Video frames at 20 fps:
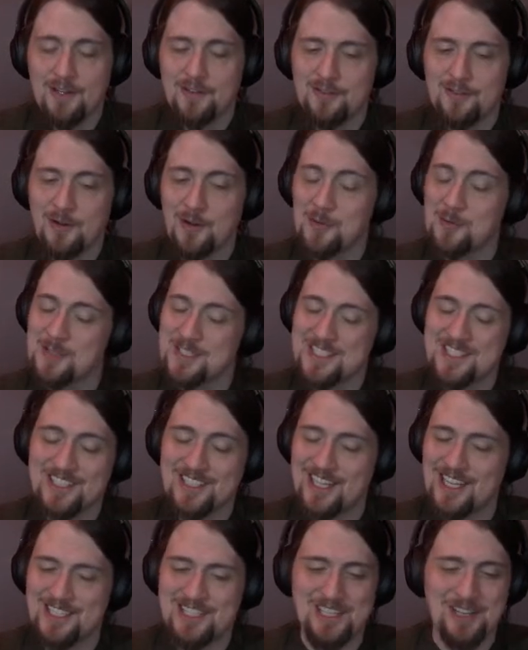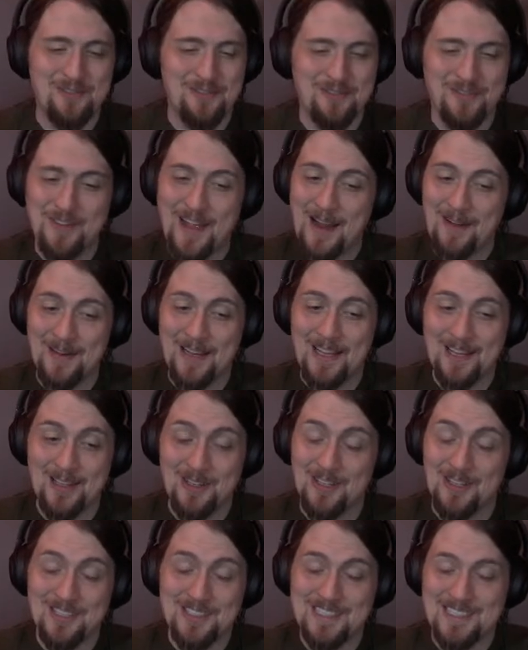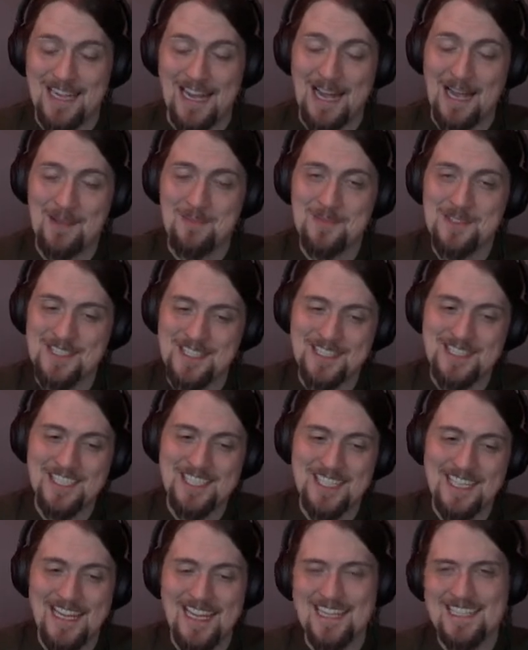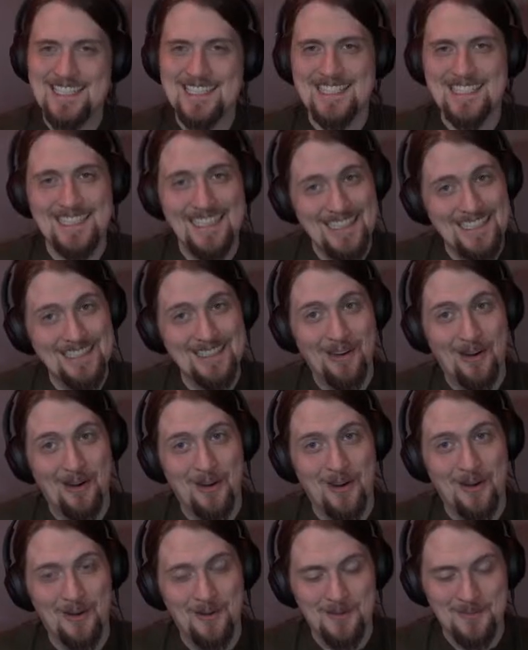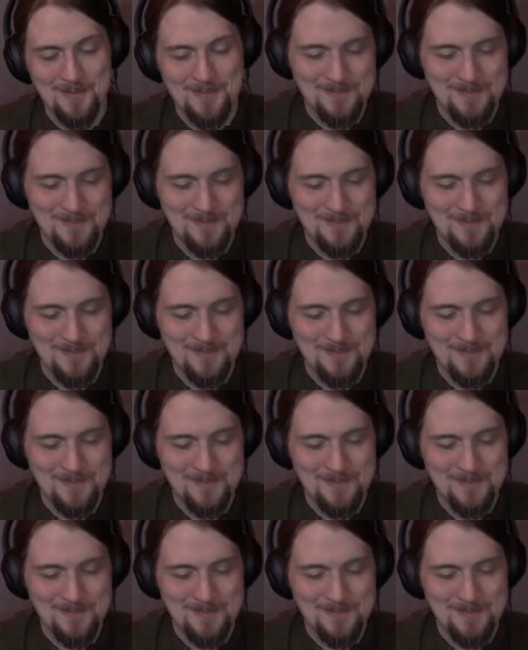for it was such a very long time since she had seen her.